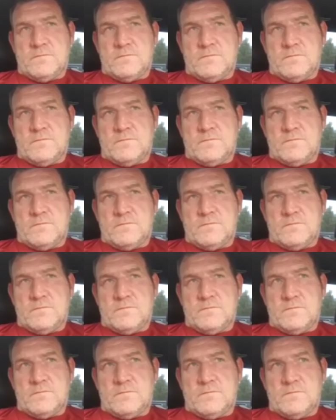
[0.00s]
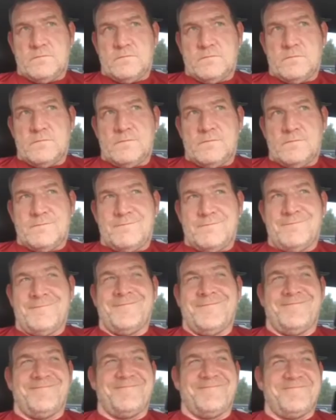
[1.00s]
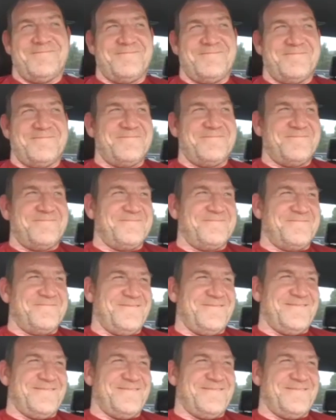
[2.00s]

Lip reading: Nobody speaks.